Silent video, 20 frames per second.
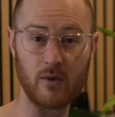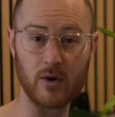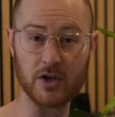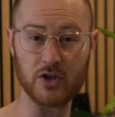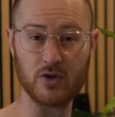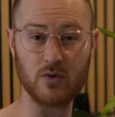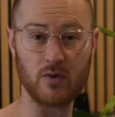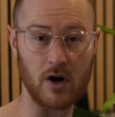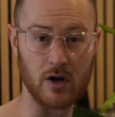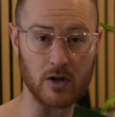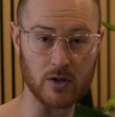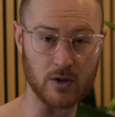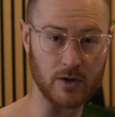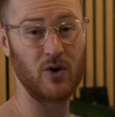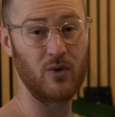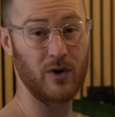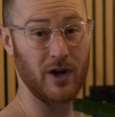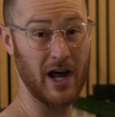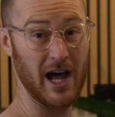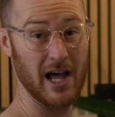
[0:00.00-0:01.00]
what you all learned.
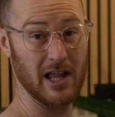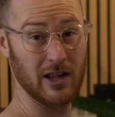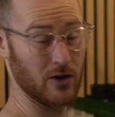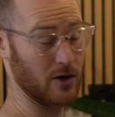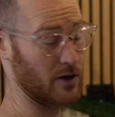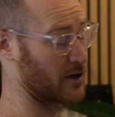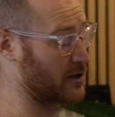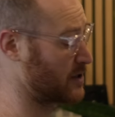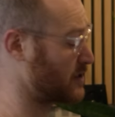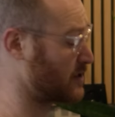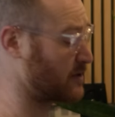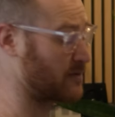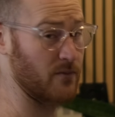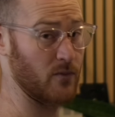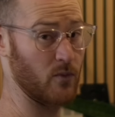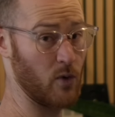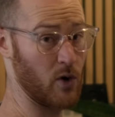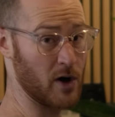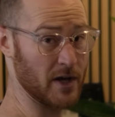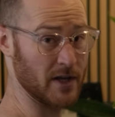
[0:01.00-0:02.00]
What I learned
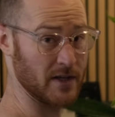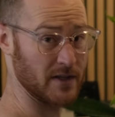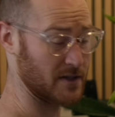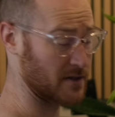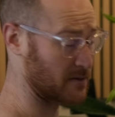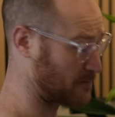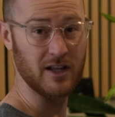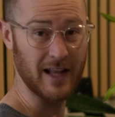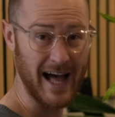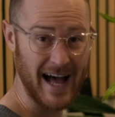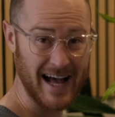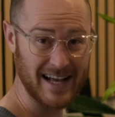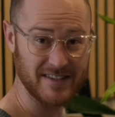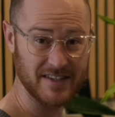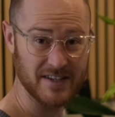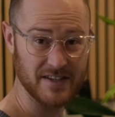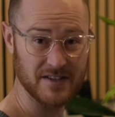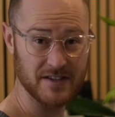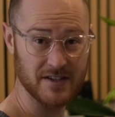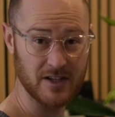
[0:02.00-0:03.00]
was
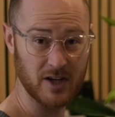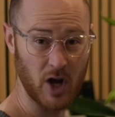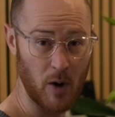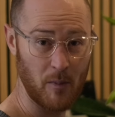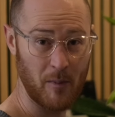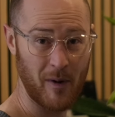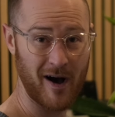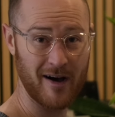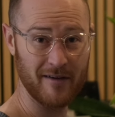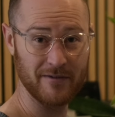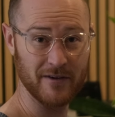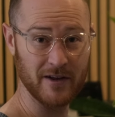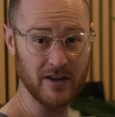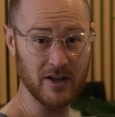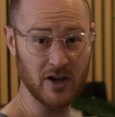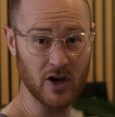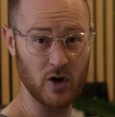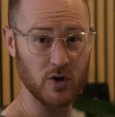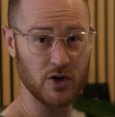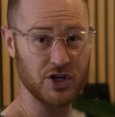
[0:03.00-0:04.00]
glasses come off in
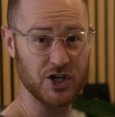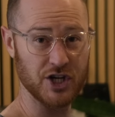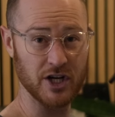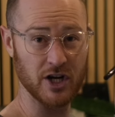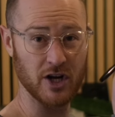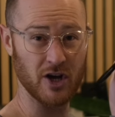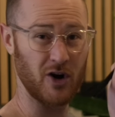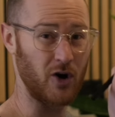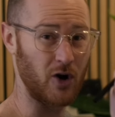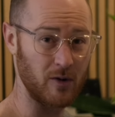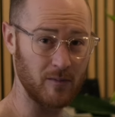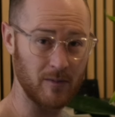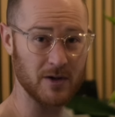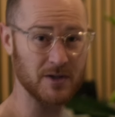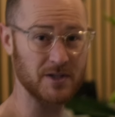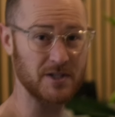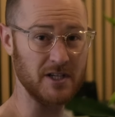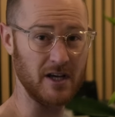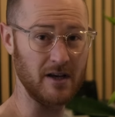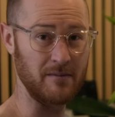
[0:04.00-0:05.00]
the ocean
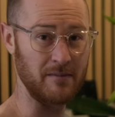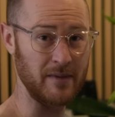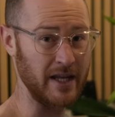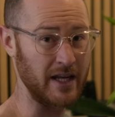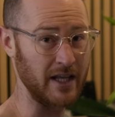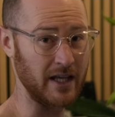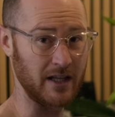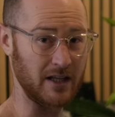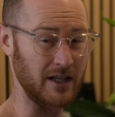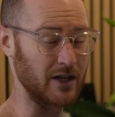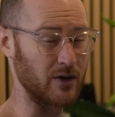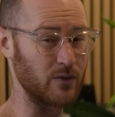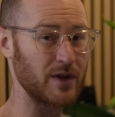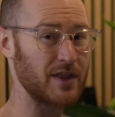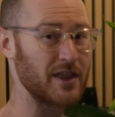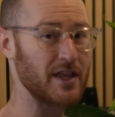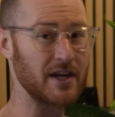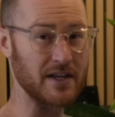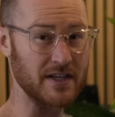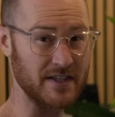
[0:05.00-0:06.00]
almost immediately,
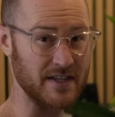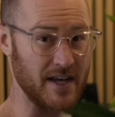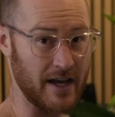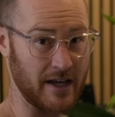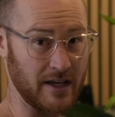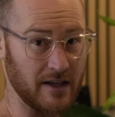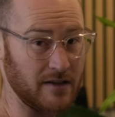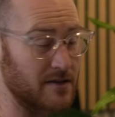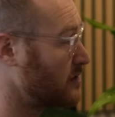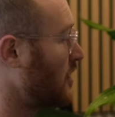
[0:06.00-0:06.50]
within a second.